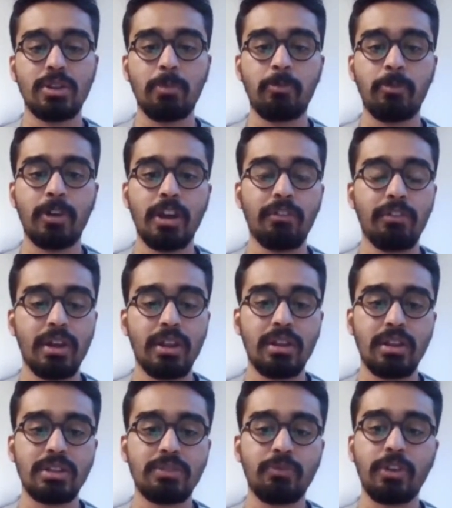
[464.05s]
top five,
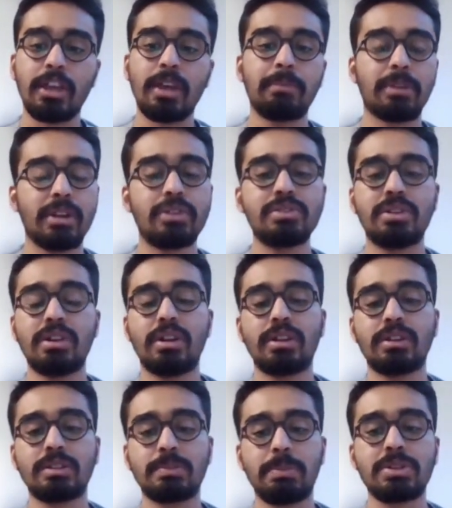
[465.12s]
and it, for chemical
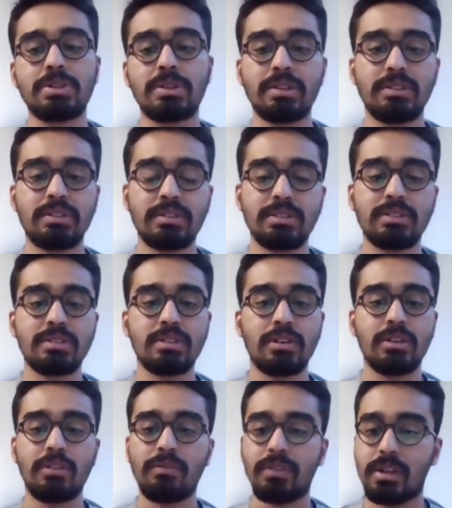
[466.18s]
engineering, especially, this is
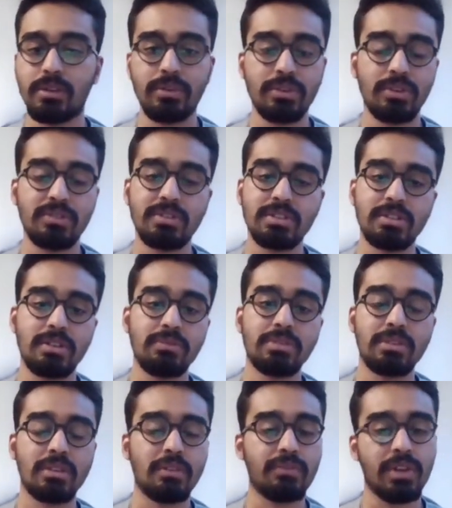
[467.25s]
a well-known university
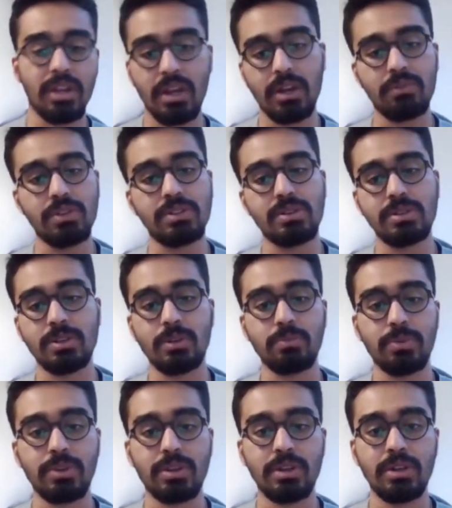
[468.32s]
with a very high research
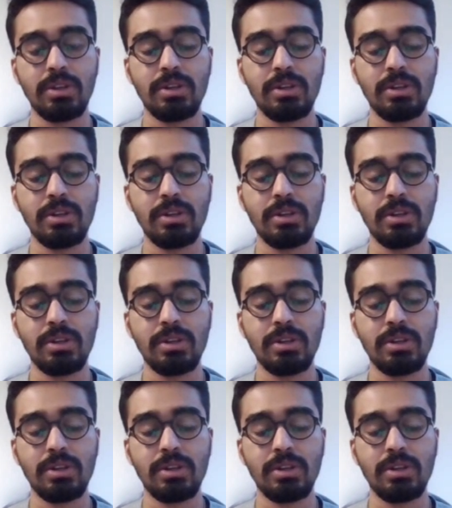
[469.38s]
output.